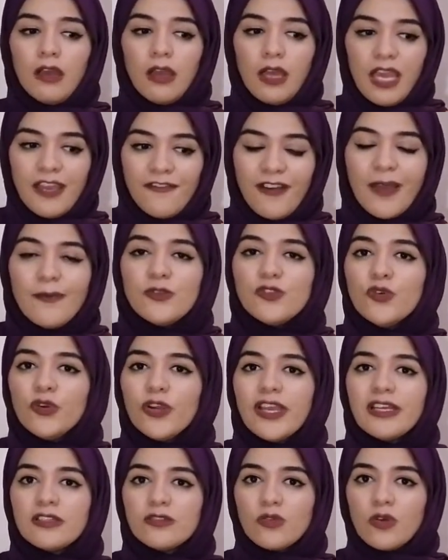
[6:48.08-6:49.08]
If I'm
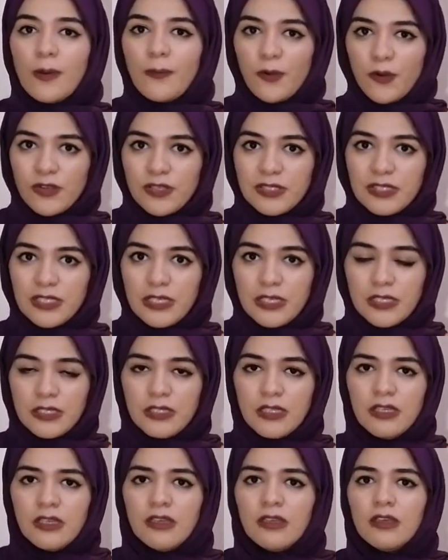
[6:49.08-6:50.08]
talking to a
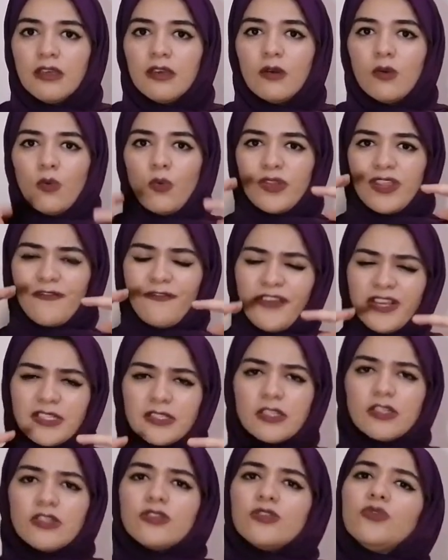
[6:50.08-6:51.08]
person with a
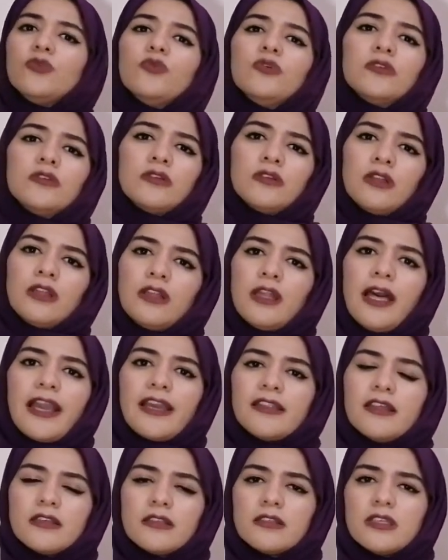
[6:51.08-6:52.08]
fixed tone like
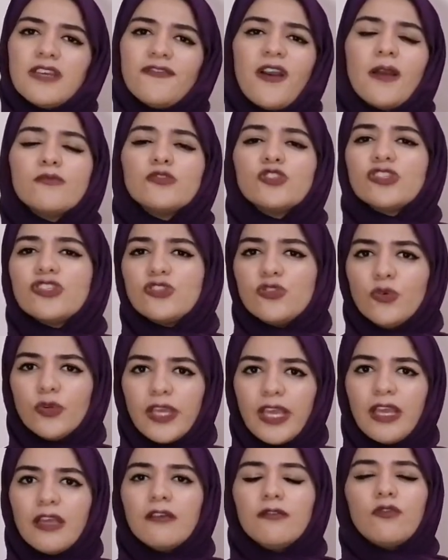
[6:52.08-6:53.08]
this, if I'm just
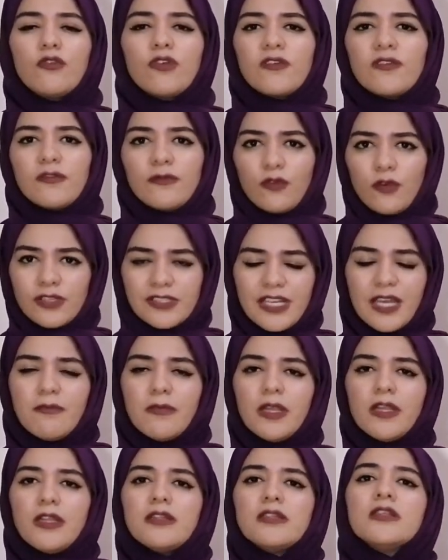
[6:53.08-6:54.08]
talking for 10
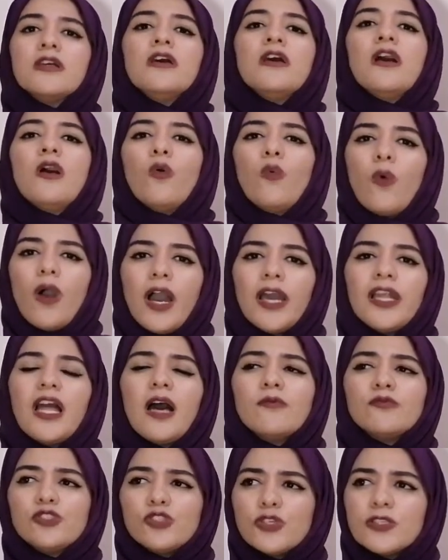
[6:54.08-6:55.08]
minutes while
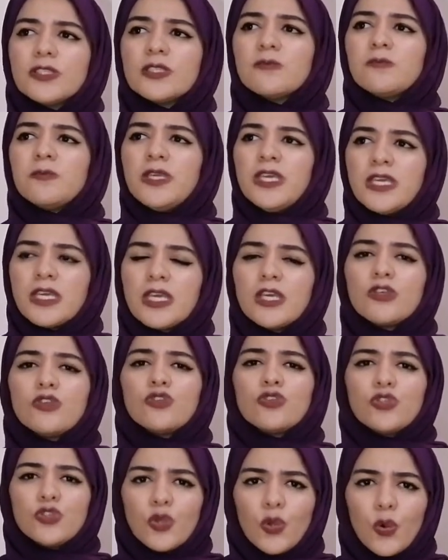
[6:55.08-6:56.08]
I'm just speaking
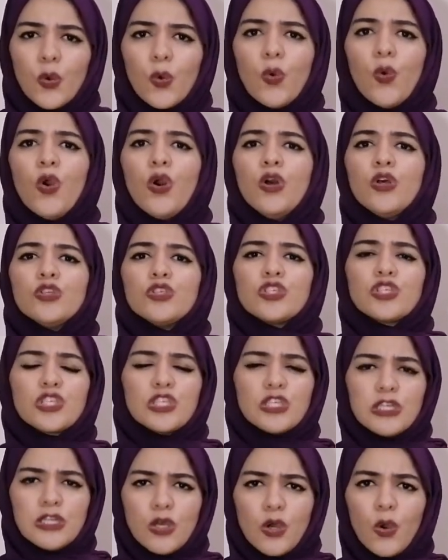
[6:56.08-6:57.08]
so
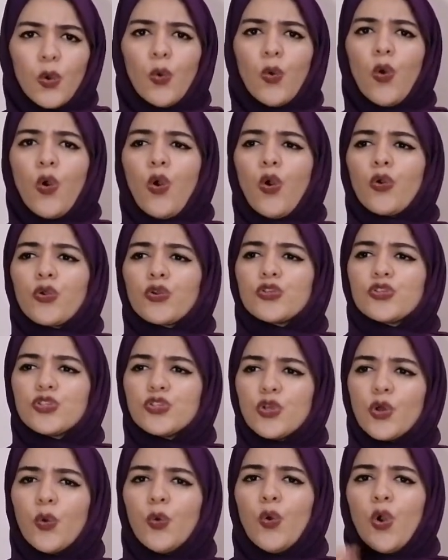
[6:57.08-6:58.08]
slow or
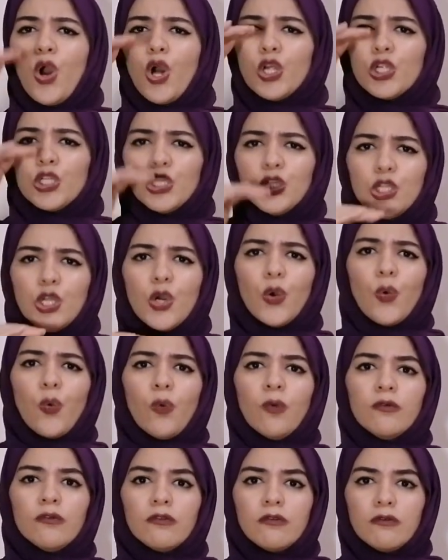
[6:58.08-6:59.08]
so low,
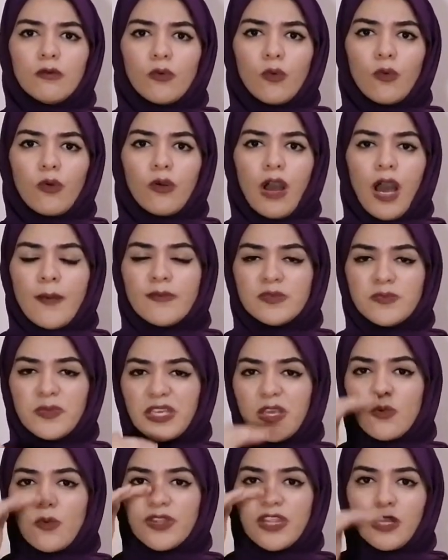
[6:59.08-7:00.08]
I'm
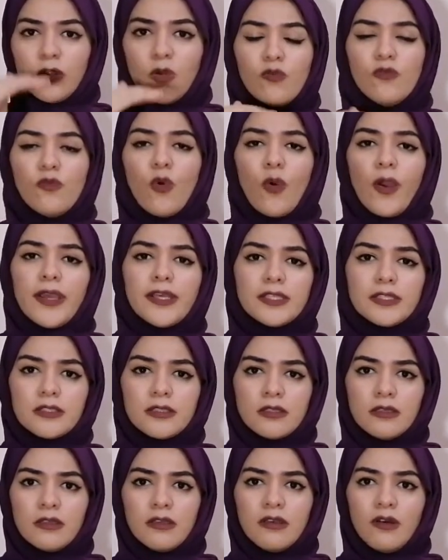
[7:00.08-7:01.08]
speaking with a voice,
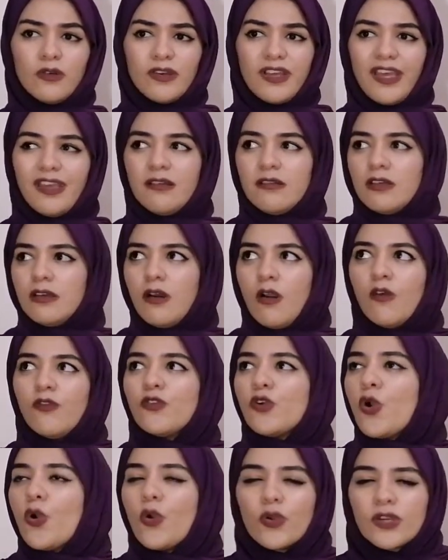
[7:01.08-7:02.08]
okay? Of
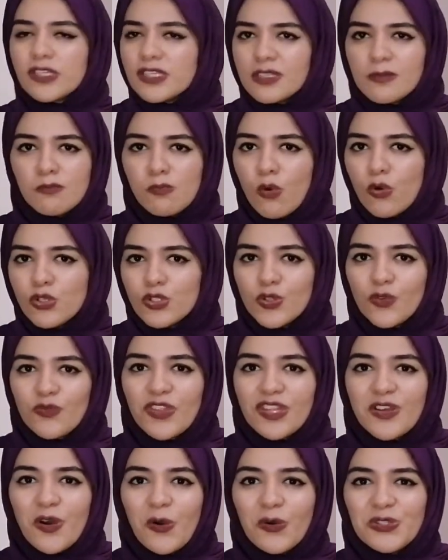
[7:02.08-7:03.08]
course, most of
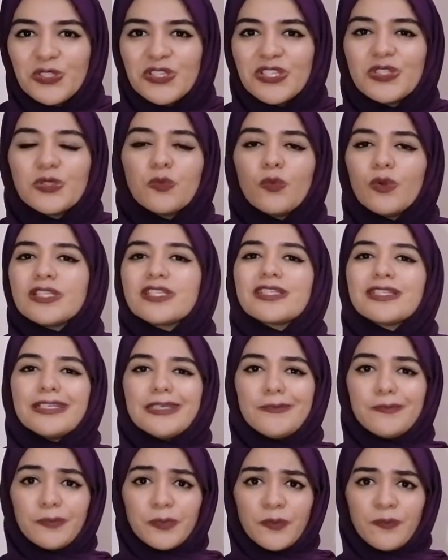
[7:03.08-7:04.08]
the audience will
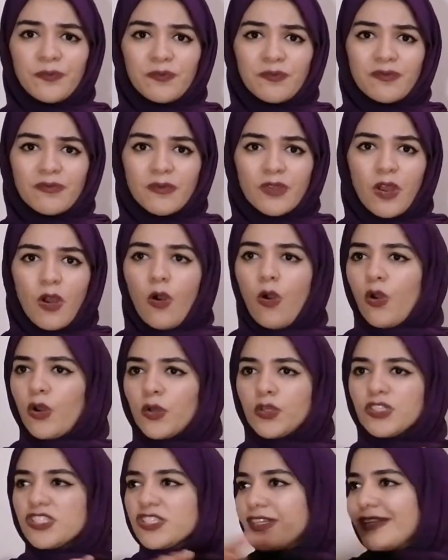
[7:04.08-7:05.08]
sleep
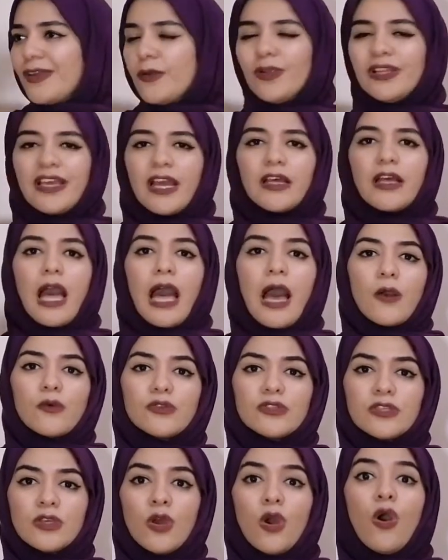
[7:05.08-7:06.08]
or they will get
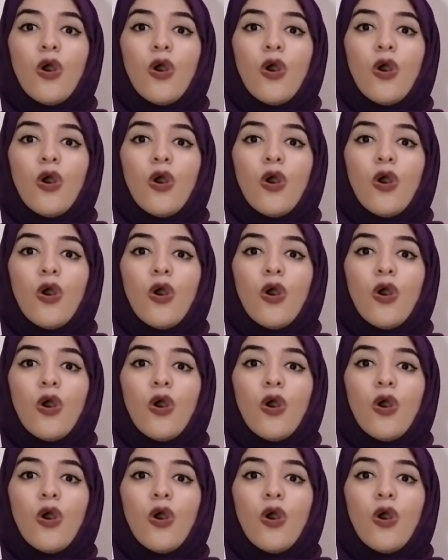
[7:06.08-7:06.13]
out.